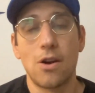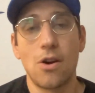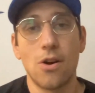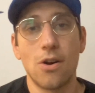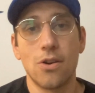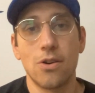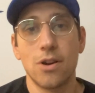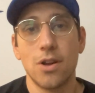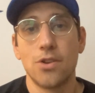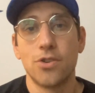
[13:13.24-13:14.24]

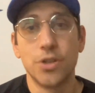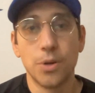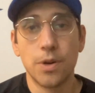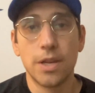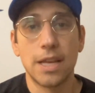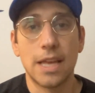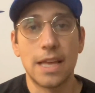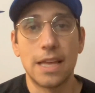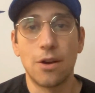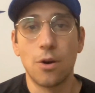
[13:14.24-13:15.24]
are doing,
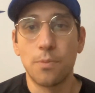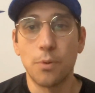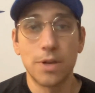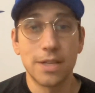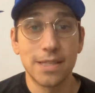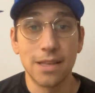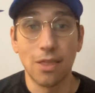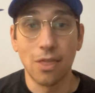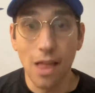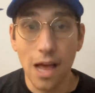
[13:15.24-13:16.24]
and hope that we can see a
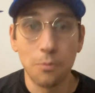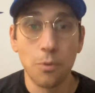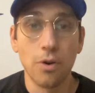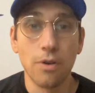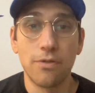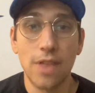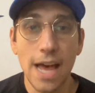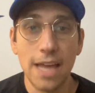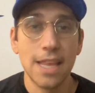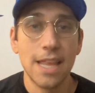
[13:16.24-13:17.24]
lot more of
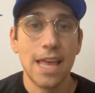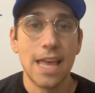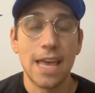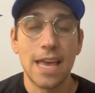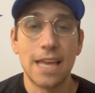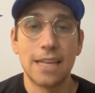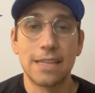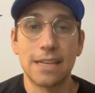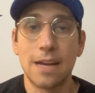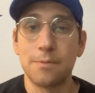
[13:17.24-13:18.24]
that.
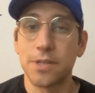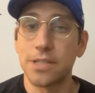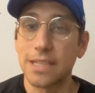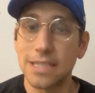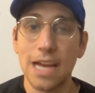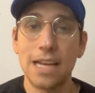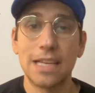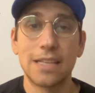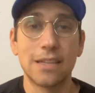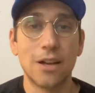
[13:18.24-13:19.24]
And I'm just
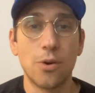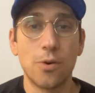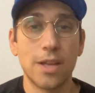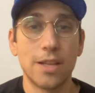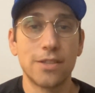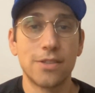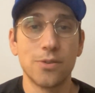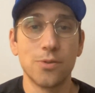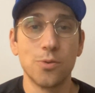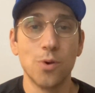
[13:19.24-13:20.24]
excited to go
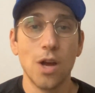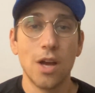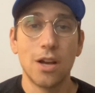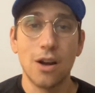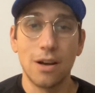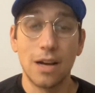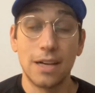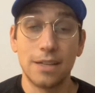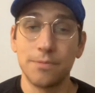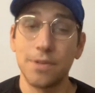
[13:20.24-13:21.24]
into
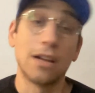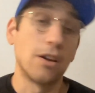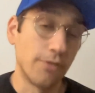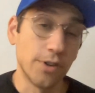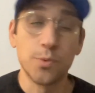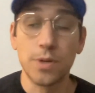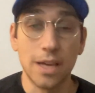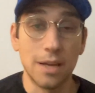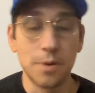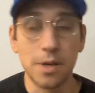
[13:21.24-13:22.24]
conference
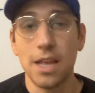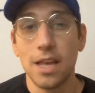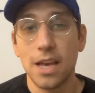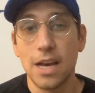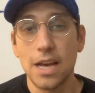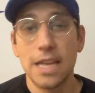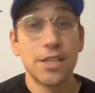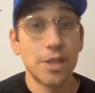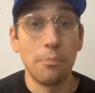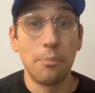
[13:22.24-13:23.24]
weekend, but
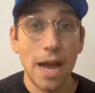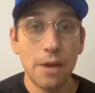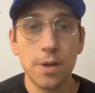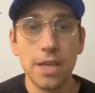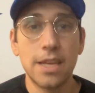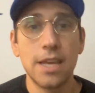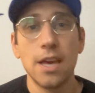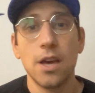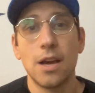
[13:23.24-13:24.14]
into the bye week